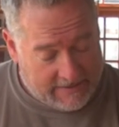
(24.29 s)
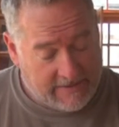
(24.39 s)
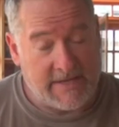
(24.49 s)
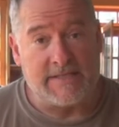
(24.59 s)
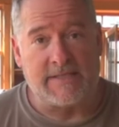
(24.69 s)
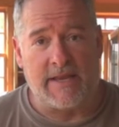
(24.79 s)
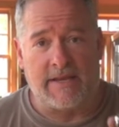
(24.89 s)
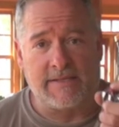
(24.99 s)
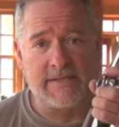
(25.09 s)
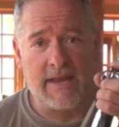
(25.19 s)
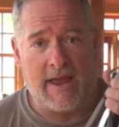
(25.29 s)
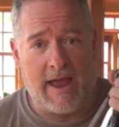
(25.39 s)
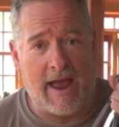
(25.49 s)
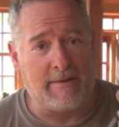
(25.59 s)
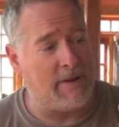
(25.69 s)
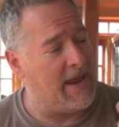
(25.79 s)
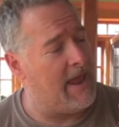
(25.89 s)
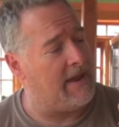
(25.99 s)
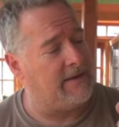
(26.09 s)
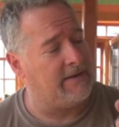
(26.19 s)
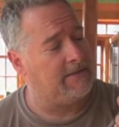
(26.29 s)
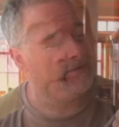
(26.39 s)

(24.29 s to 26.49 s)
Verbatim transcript: these things out of my head.